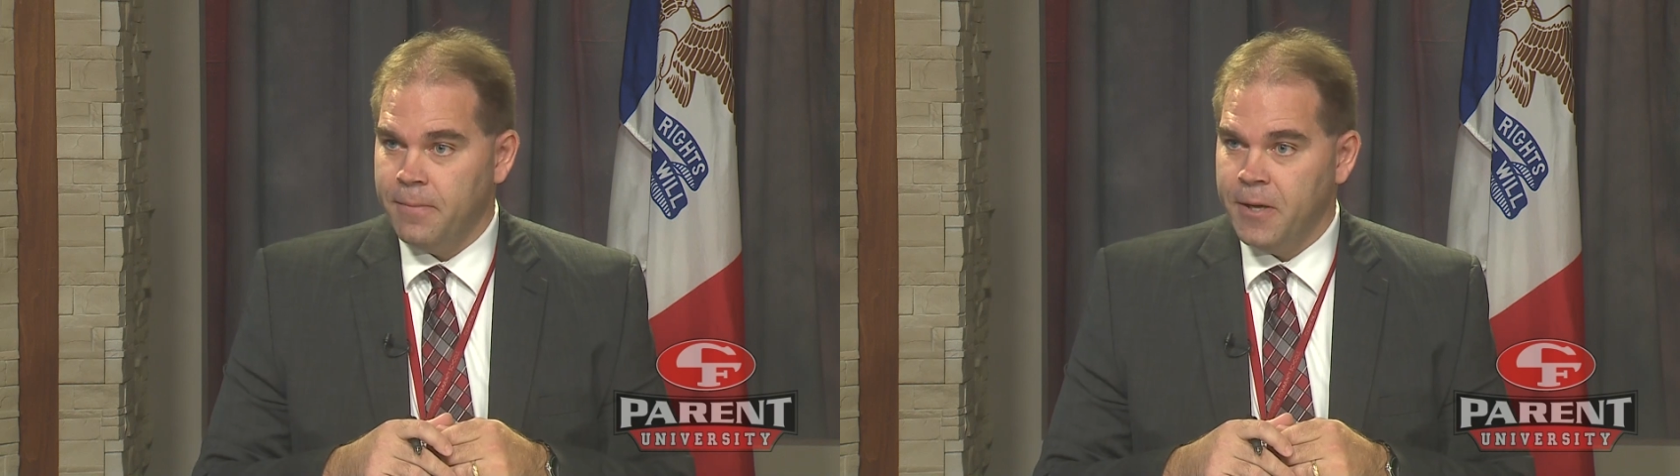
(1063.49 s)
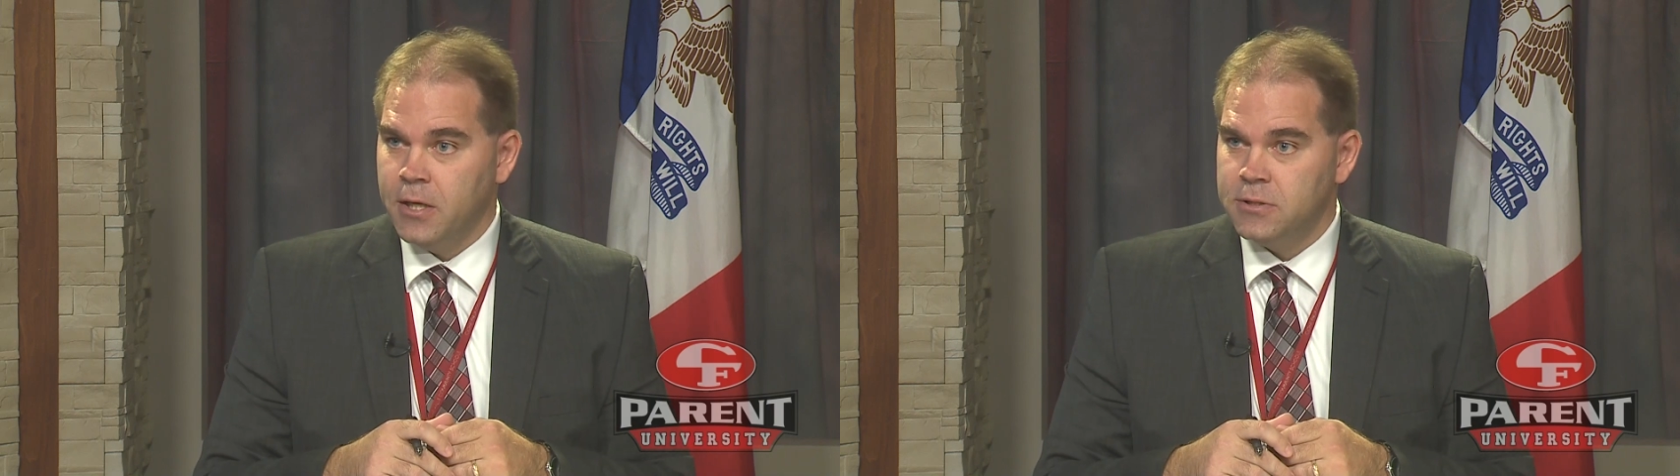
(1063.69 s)

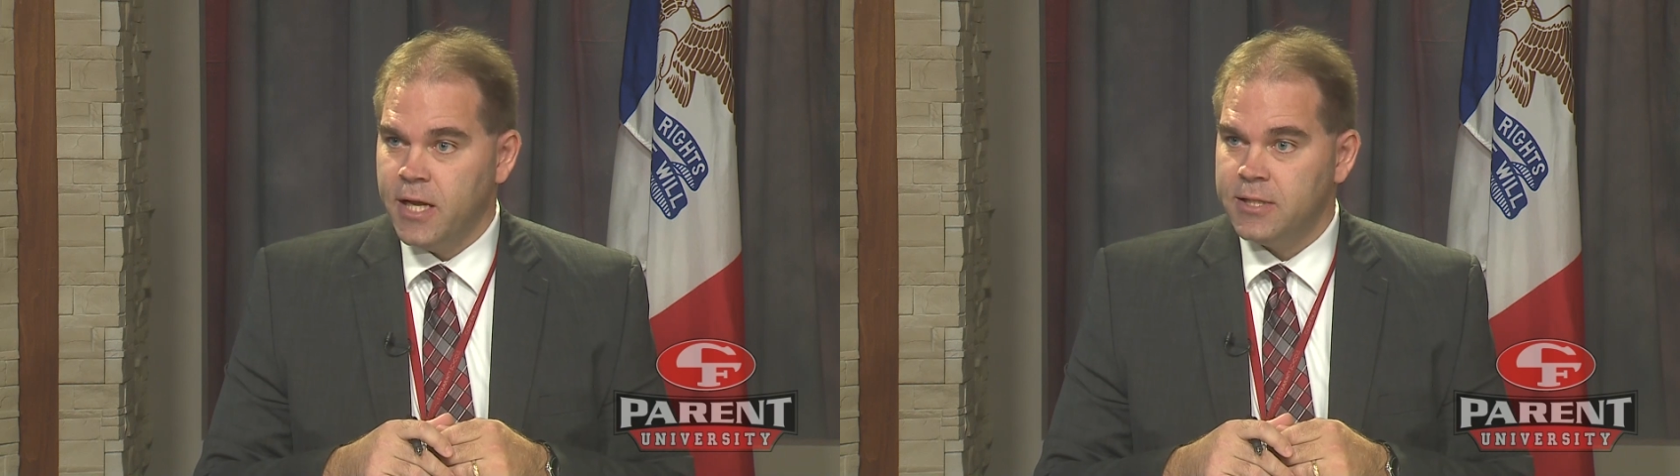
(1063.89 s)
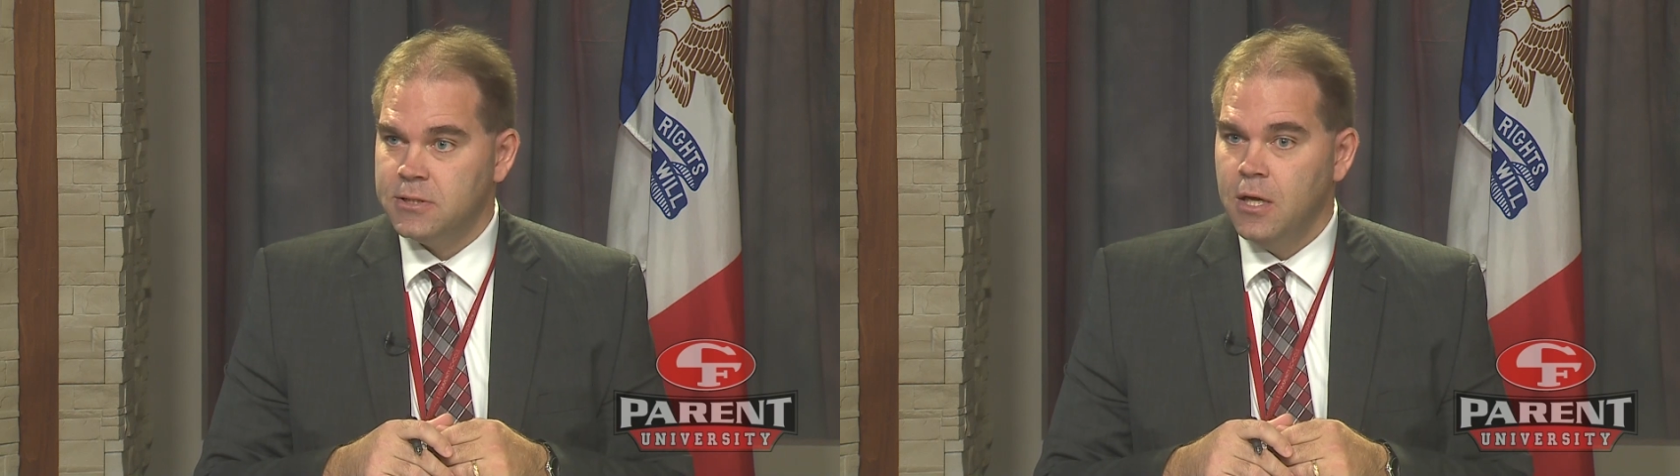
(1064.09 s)
because
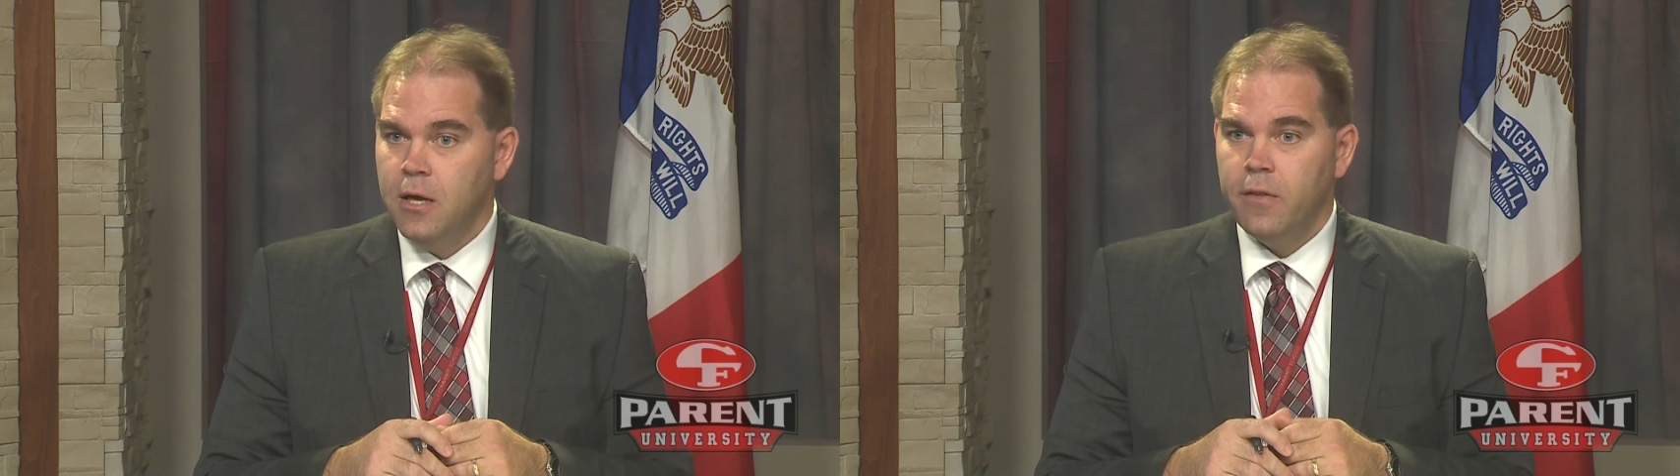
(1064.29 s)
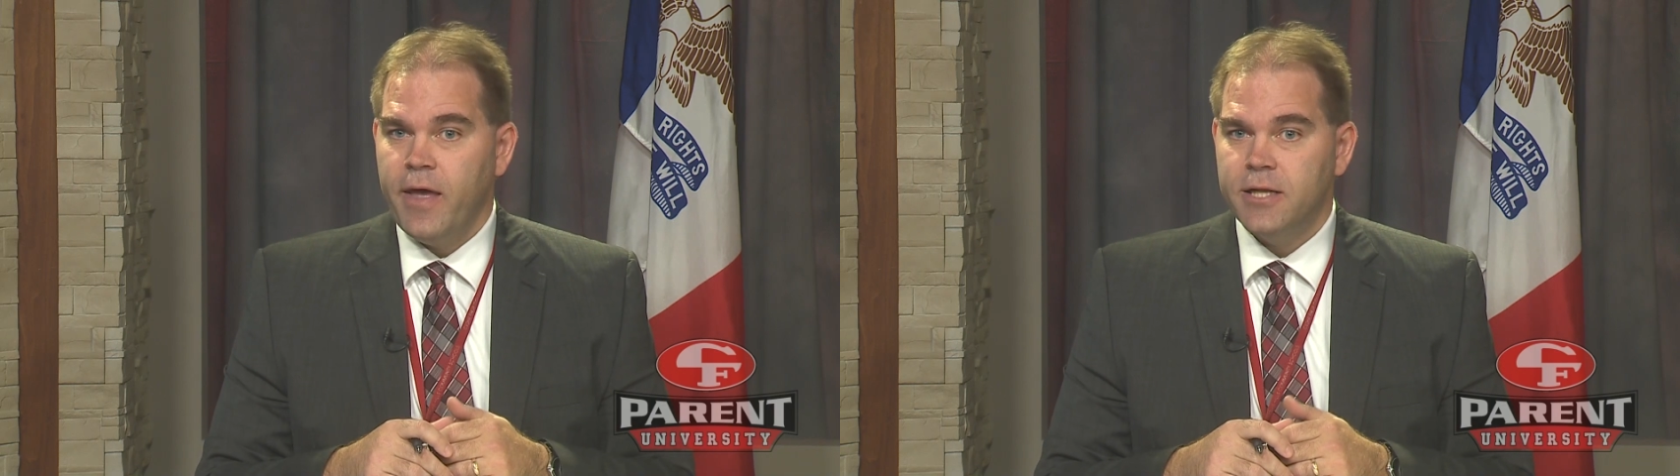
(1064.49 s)

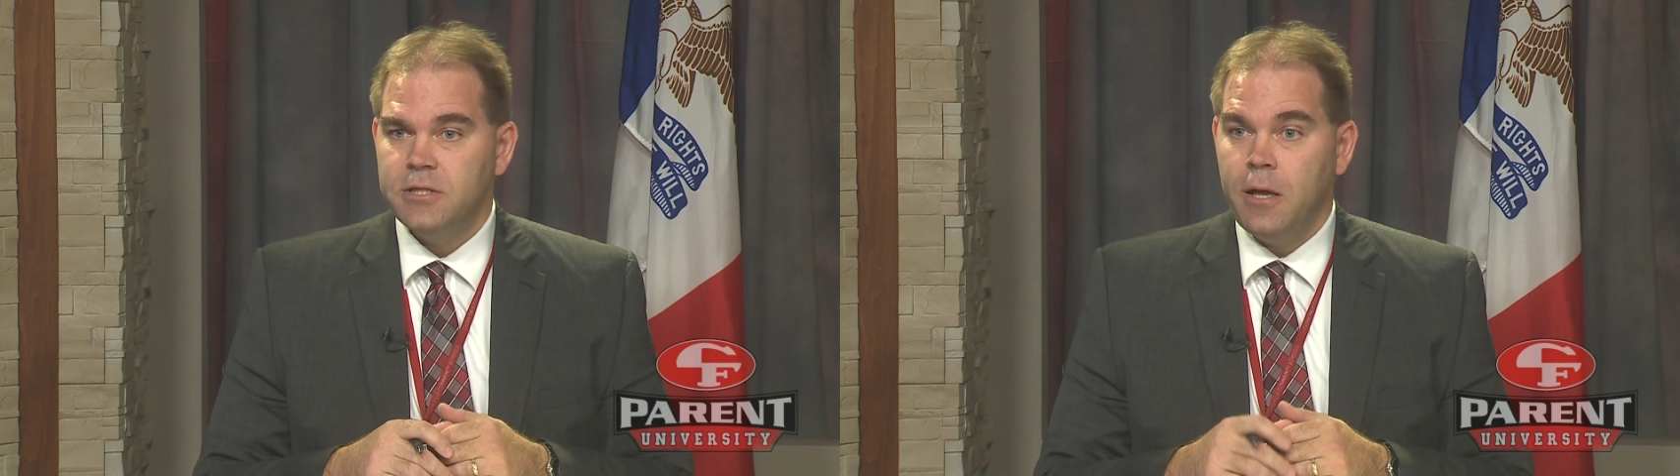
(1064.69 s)
that's